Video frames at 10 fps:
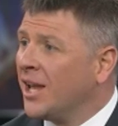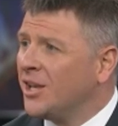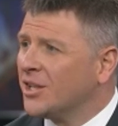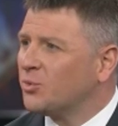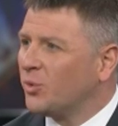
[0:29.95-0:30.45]

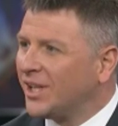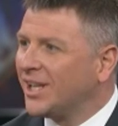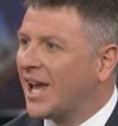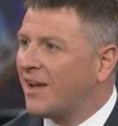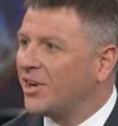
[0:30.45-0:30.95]
Yields
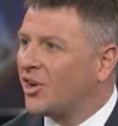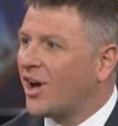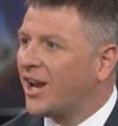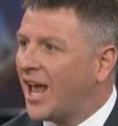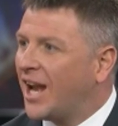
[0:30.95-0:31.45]
really haven't
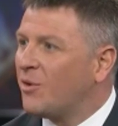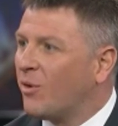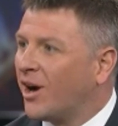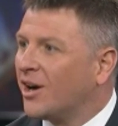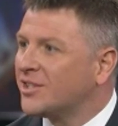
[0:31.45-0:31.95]
gone
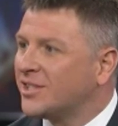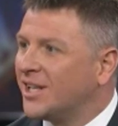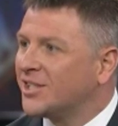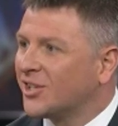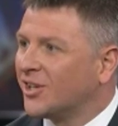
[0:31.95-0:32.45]
anywhere
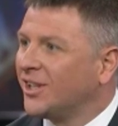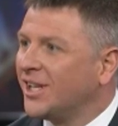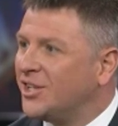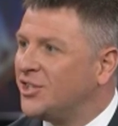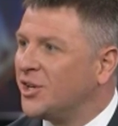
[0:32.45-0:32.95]
since
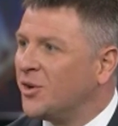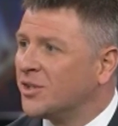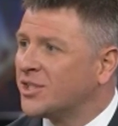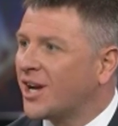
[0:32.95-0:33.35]
early June,